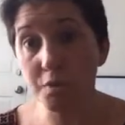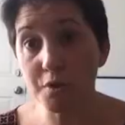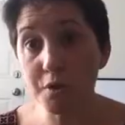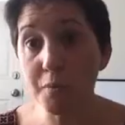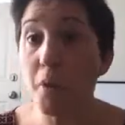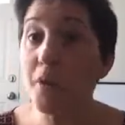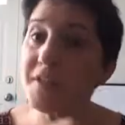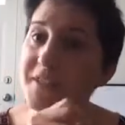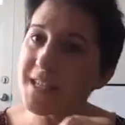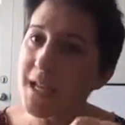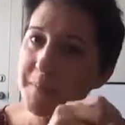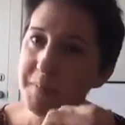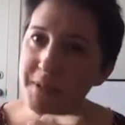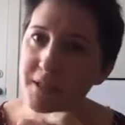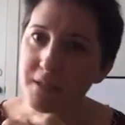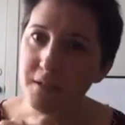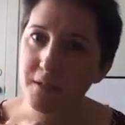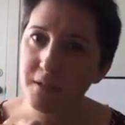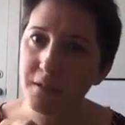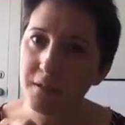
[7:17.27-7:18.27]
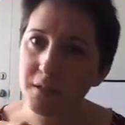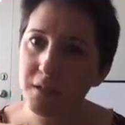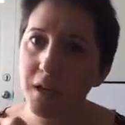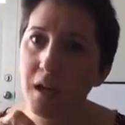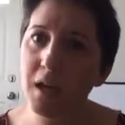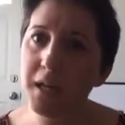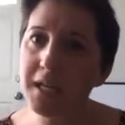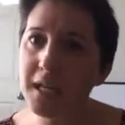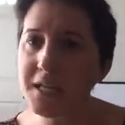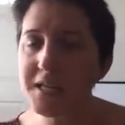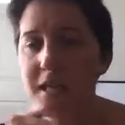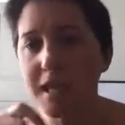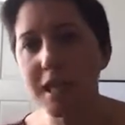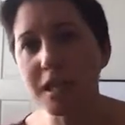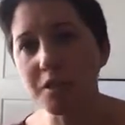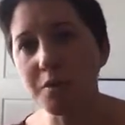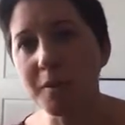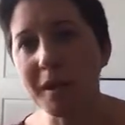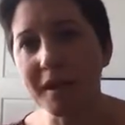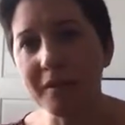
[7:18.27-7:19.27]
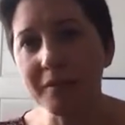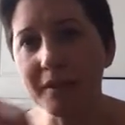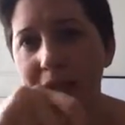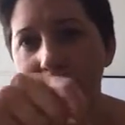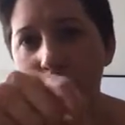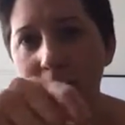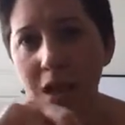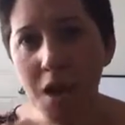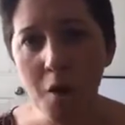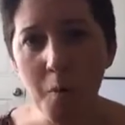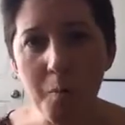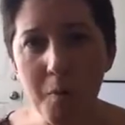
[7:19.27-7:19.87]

small steps I can take to get there